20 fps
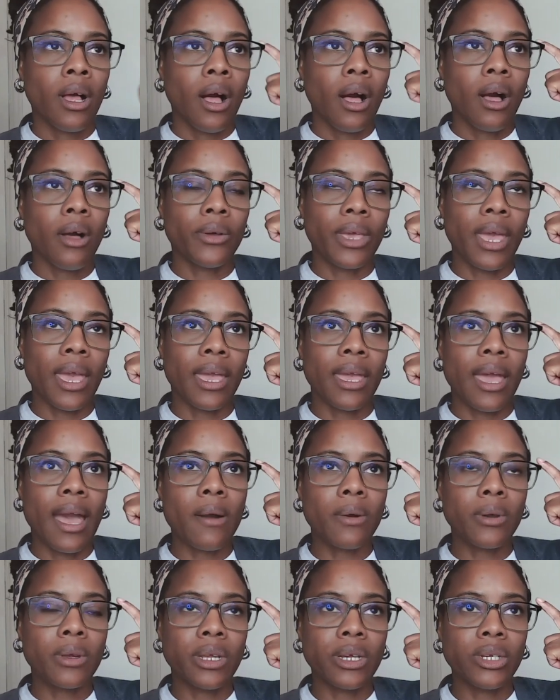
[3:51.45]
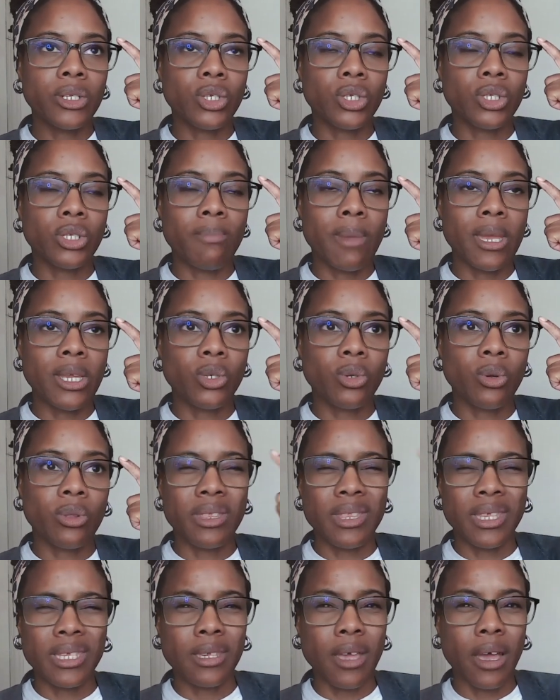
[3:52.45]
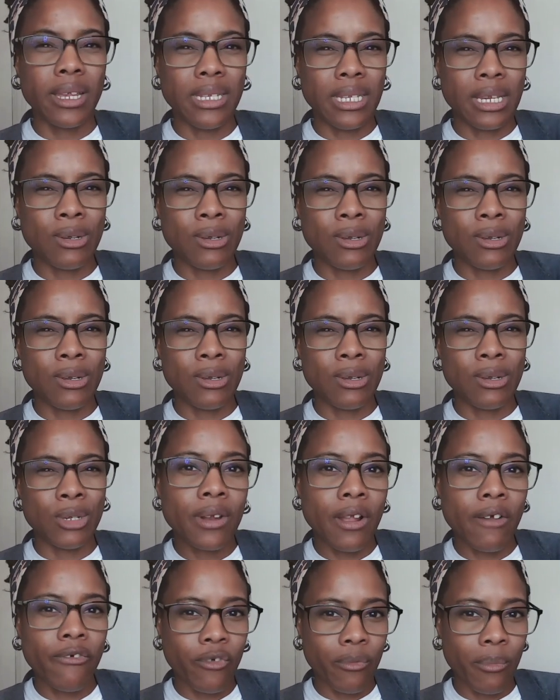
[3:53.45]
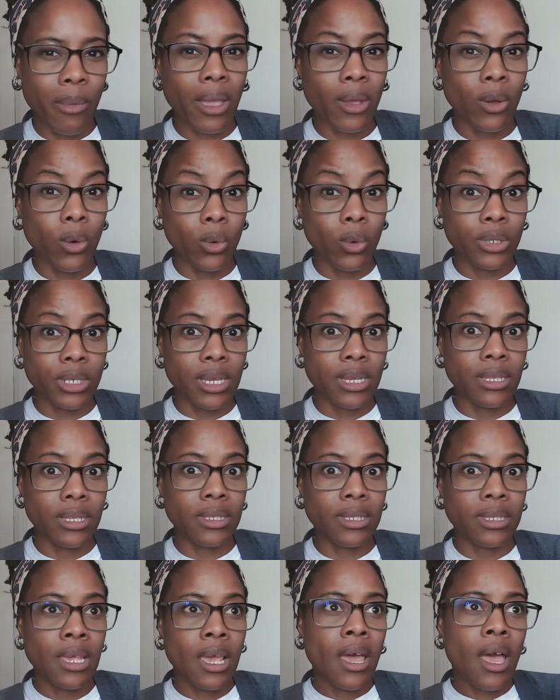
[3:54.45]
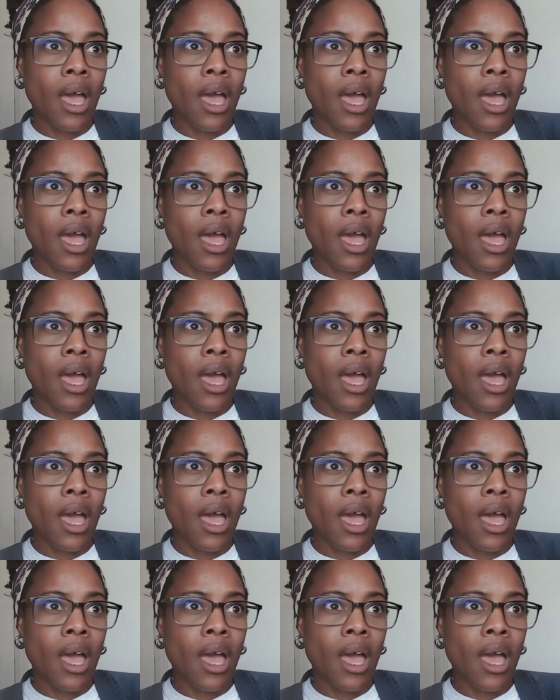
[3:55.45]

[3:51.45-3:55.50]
okay, how can I just make sure that this idea is clear enough for my audience?